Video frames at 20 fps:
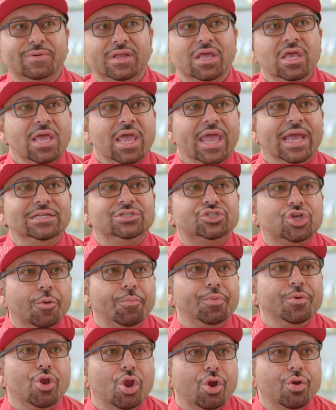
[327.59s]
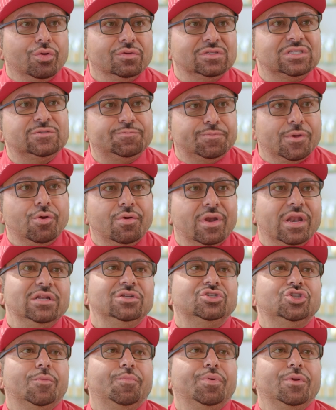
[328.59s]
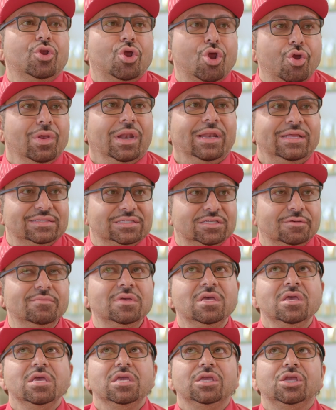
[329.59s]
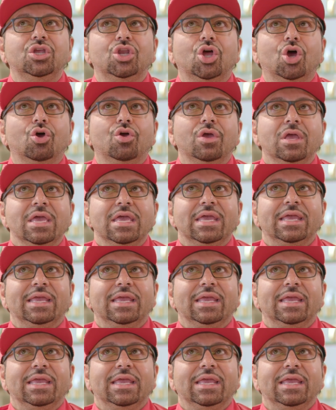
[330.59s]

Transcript: But entrepreneurial spirit and entrepreneurialism, you know,